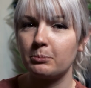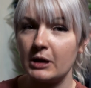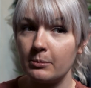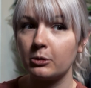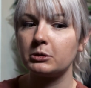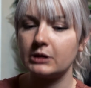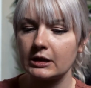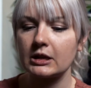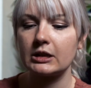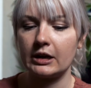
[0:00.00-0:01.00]
people
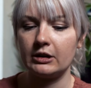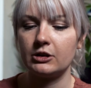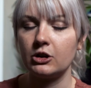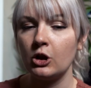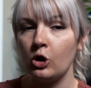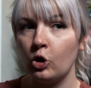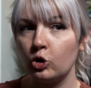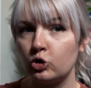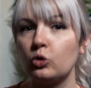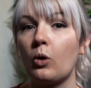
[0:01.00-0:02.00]
designated
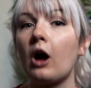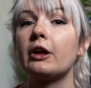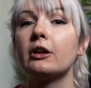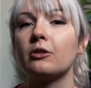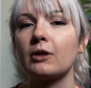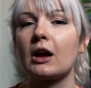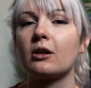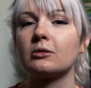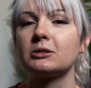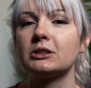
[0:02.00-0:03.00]
to walking
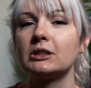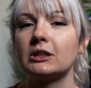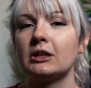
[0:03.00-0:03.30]
around